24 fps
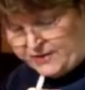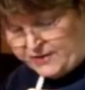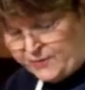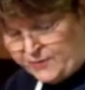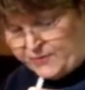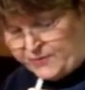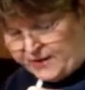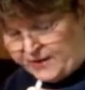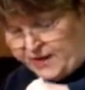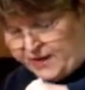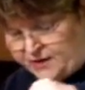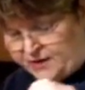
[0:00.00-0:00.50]
now
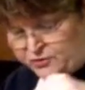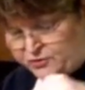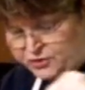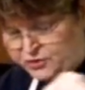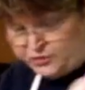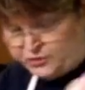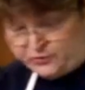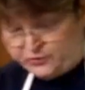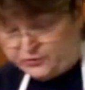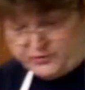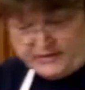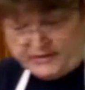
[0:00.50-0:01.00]
we got our
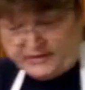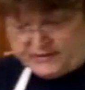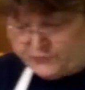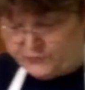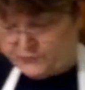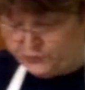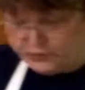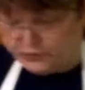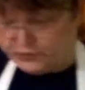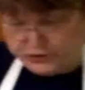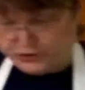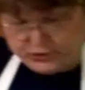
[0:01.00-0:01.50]
sugar in and
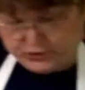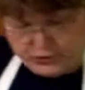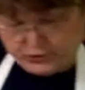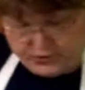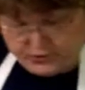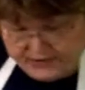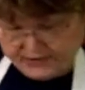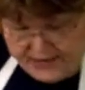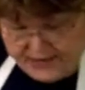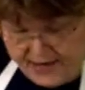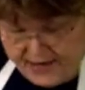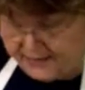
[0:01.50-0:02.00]
we're
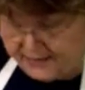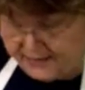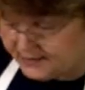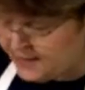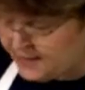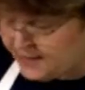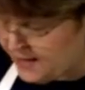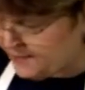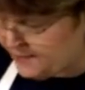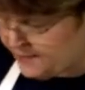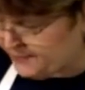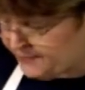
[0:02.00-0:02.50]
stirring that
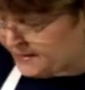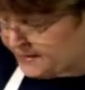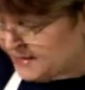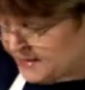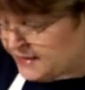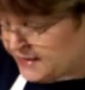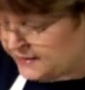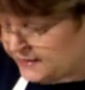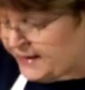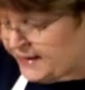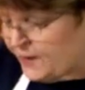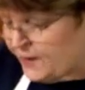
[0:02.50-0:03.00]
up.
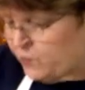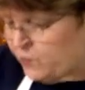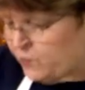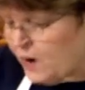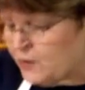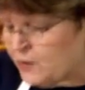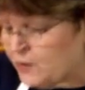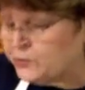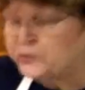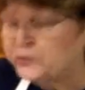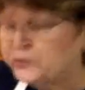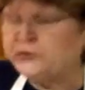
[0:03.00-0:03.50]
Now,
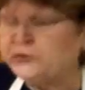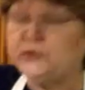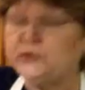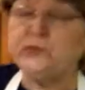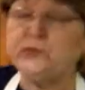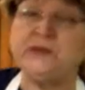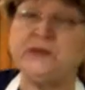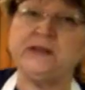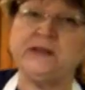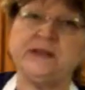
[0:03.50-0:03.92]
while we're doing